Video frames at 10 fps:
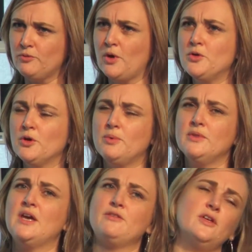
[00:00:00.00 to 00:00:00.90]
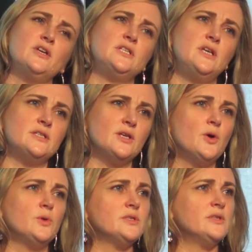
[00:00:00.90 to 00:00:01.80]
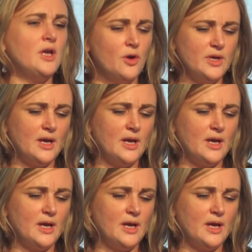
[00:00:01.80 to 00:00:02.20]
grown up and they're 30 years old, and the only